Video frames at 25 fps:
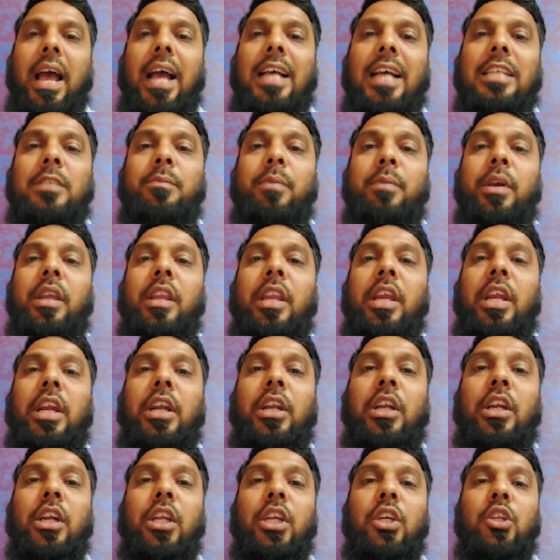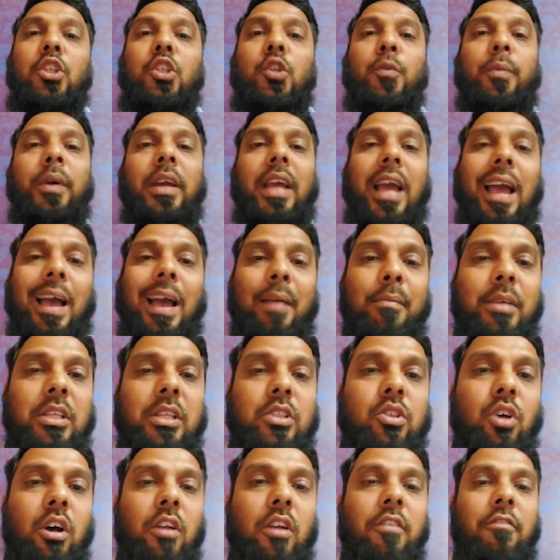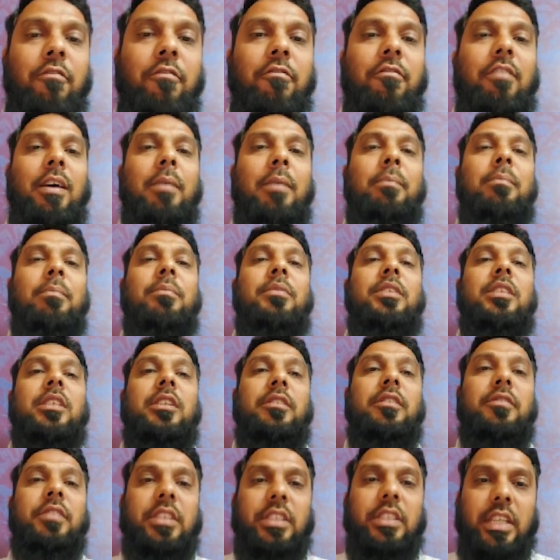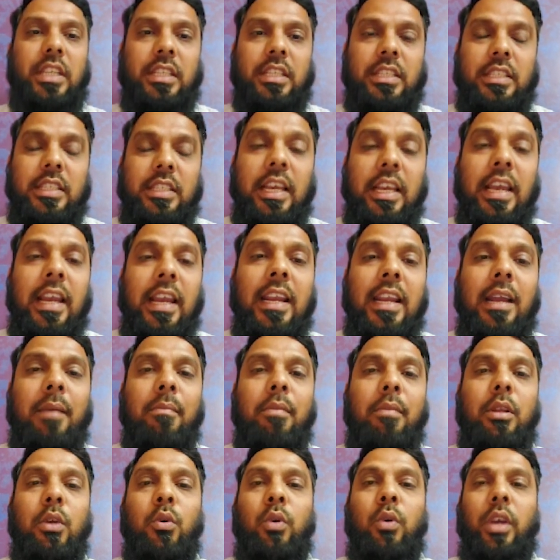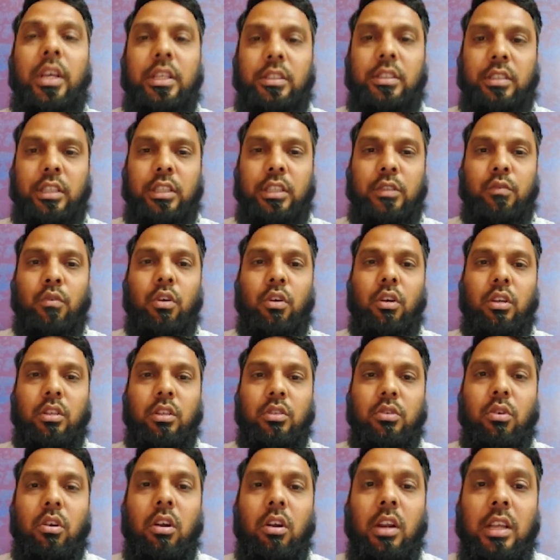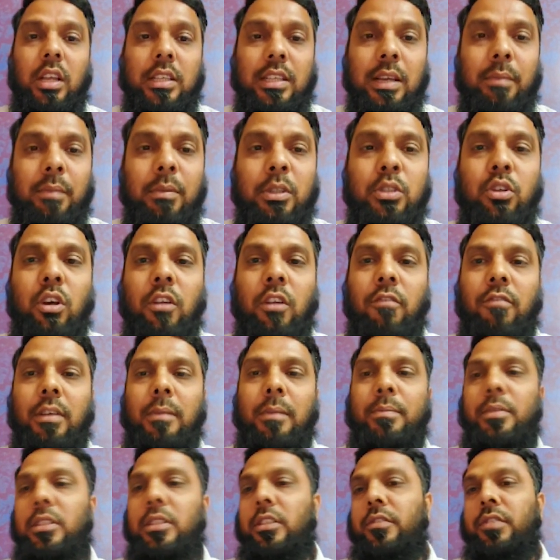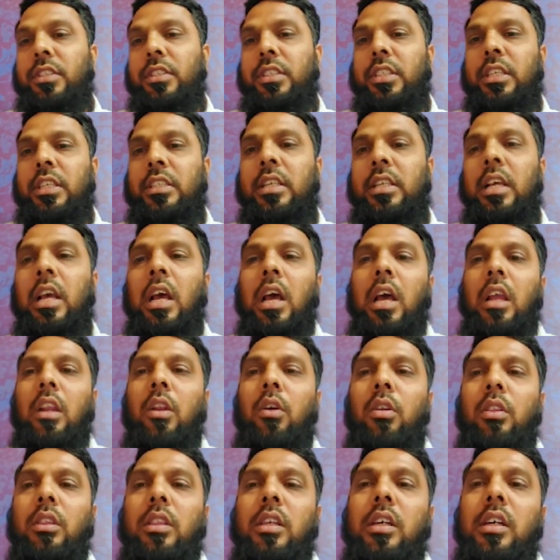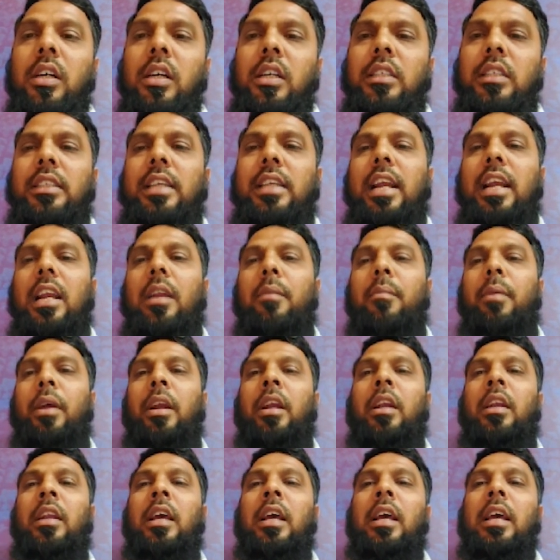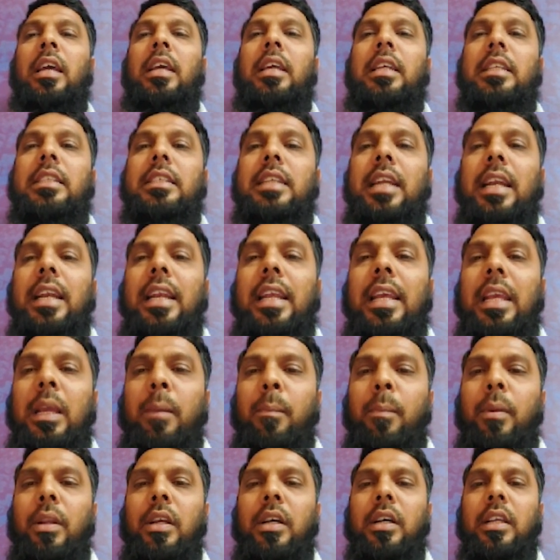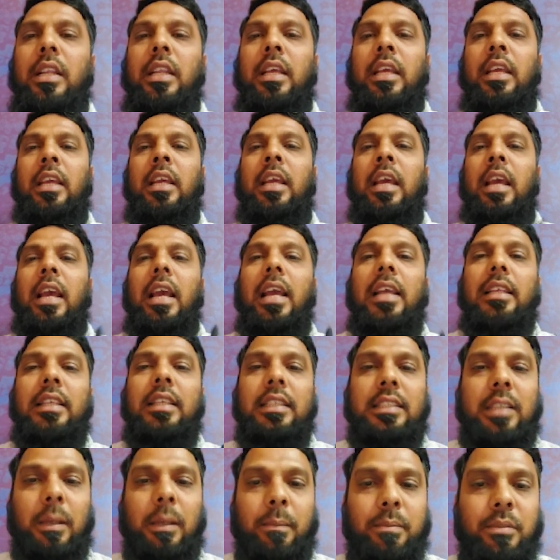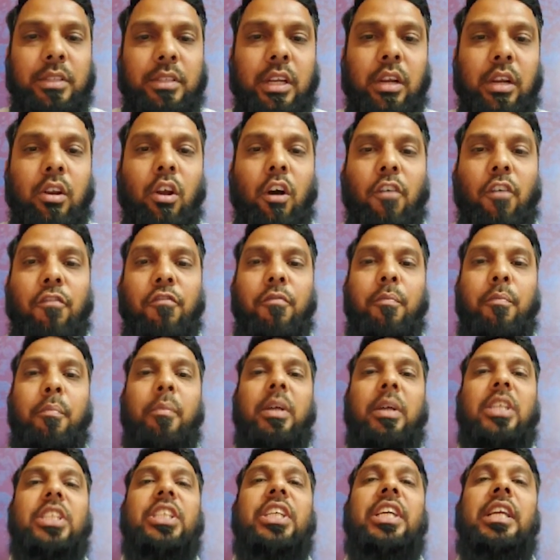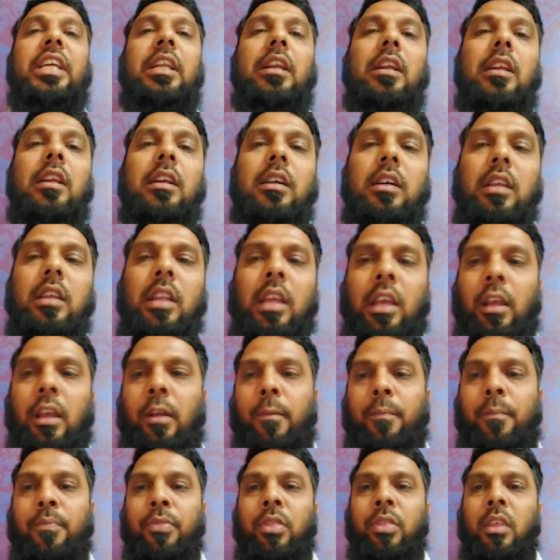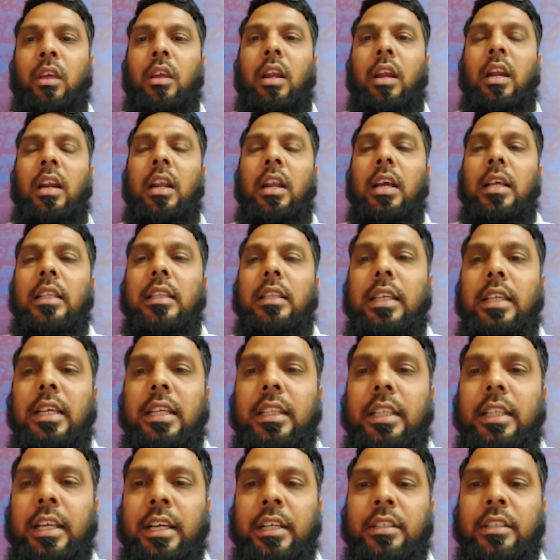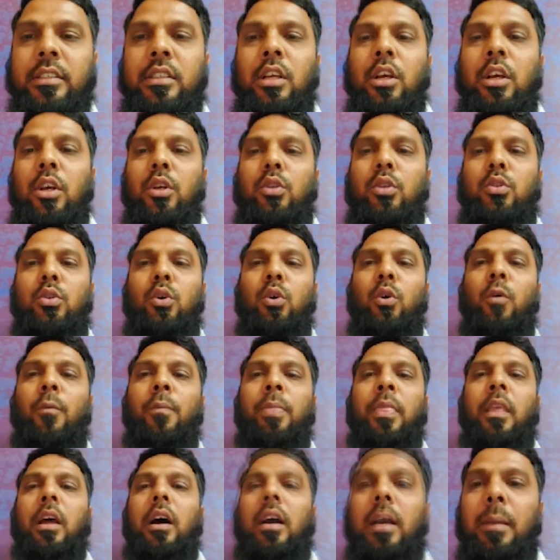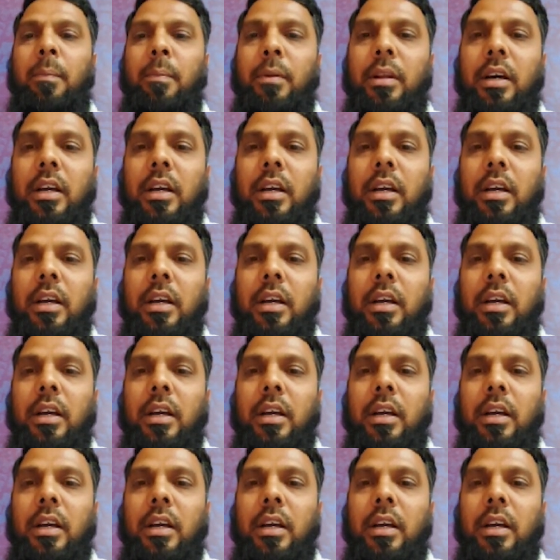has been introduced by Amazon Web Services. AWS is what is called as Amazon Web Services. Now, third statement is deep learning is a subset of machine learning, right? Three things. So, deep